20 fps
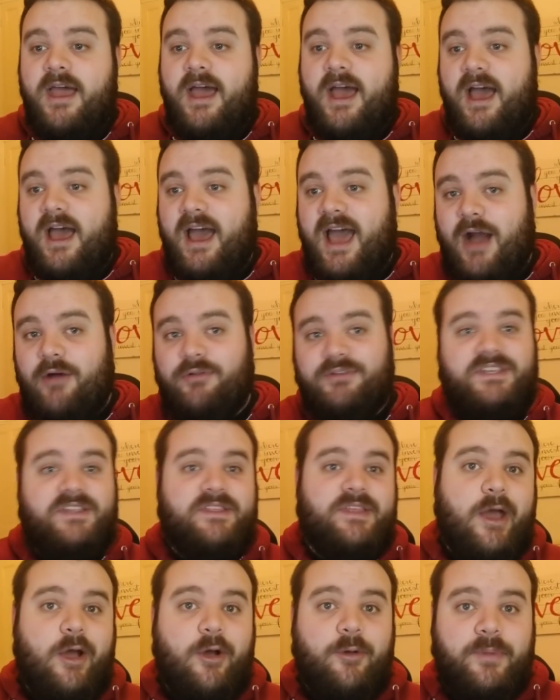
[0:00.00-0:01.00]
uh, out
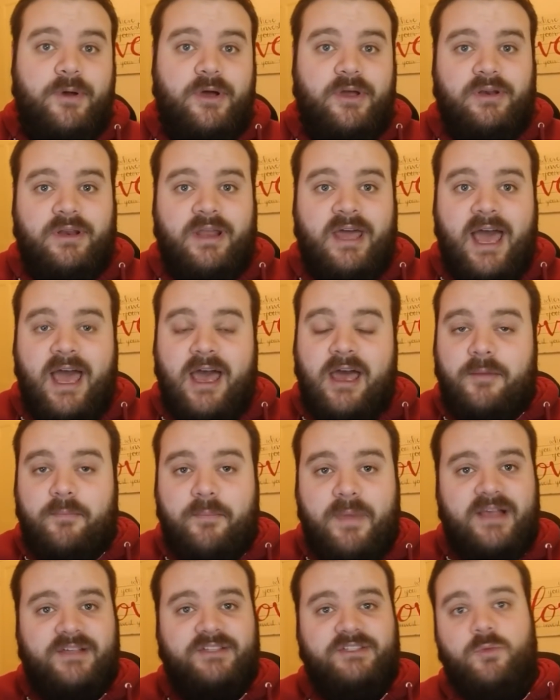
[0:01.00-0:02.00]
in the open, uh,
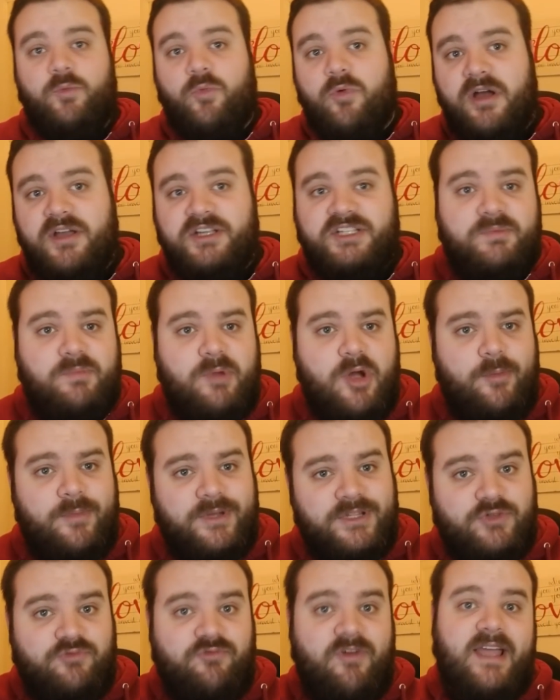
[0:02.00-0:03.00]
best and worst
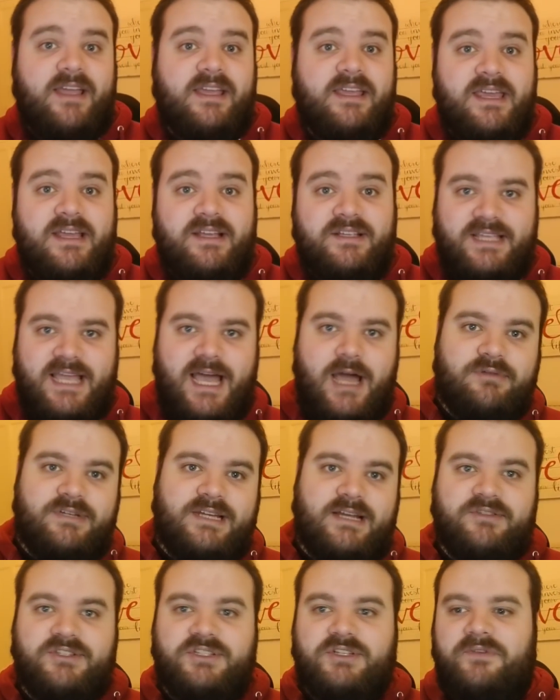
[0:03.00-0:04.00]
moments, rankings,
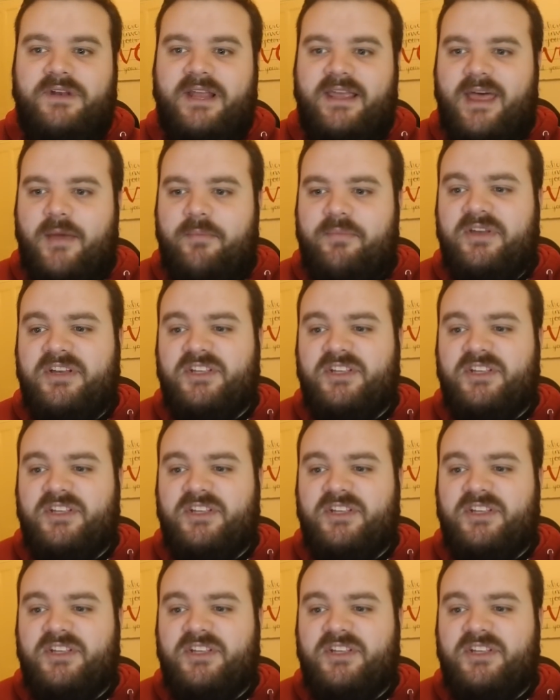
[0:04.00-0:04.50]
countdown, stuff like that.